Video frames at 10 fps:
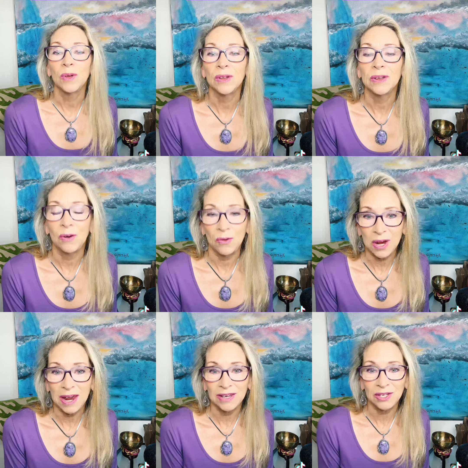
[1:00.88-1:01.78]
Well,
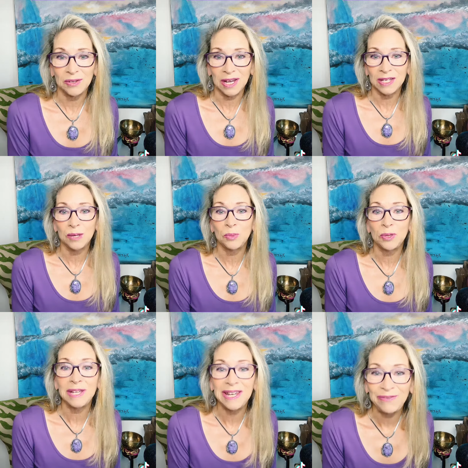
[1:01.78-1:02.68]
okay, so that's a
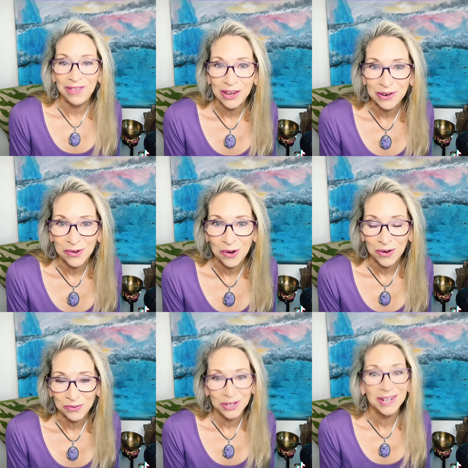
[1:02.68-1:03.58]
belief that you
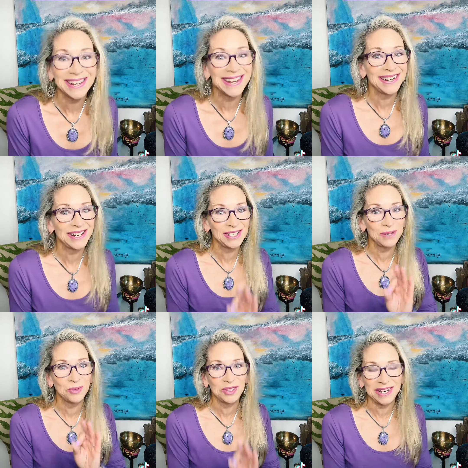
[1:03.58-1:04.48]
hold. We're gonna get
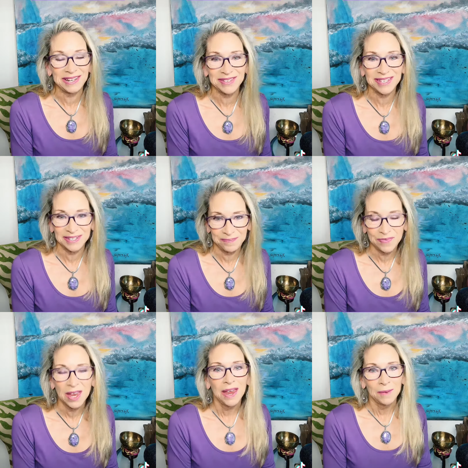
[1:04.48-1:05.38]
into beliefs.
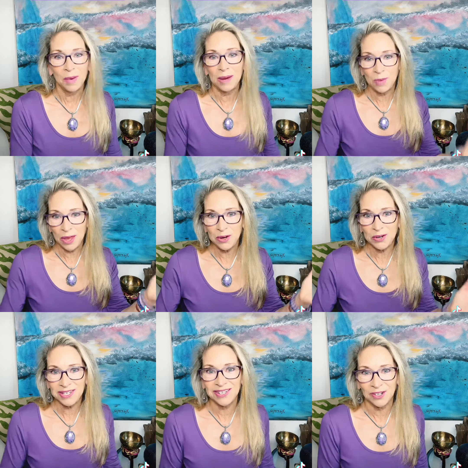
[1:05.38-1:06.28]
My
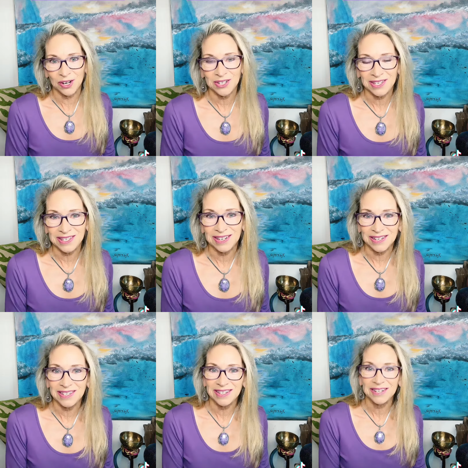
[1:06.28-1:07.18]
mother is a
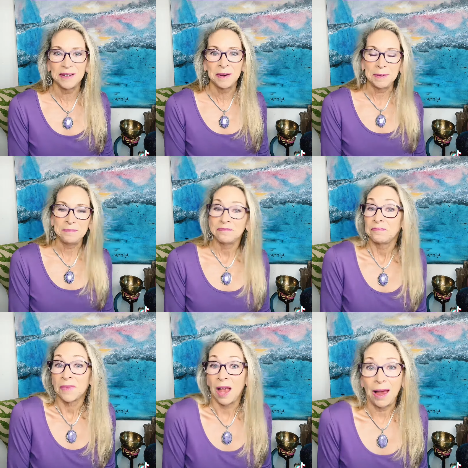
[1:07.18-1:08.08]
narcissist.
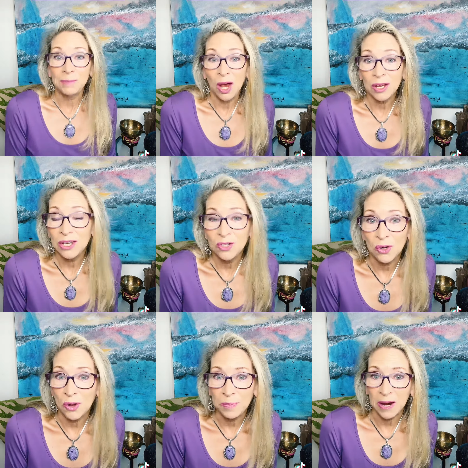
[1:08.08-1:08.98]
I'm not
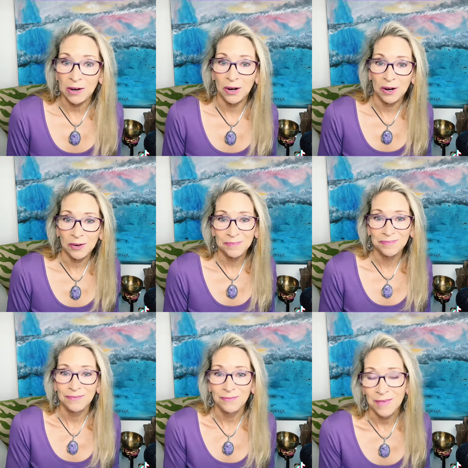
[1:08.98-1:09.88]
controlled by her.
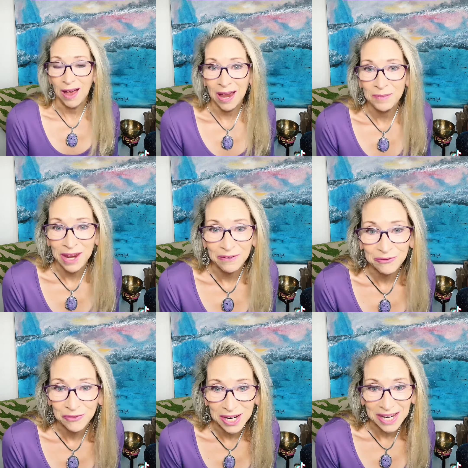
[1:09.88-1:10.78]
I'm a
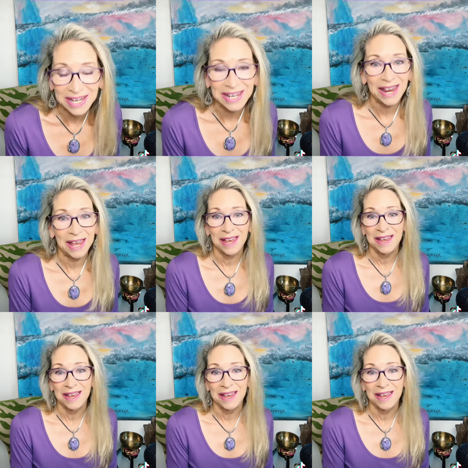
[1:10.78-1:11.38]
free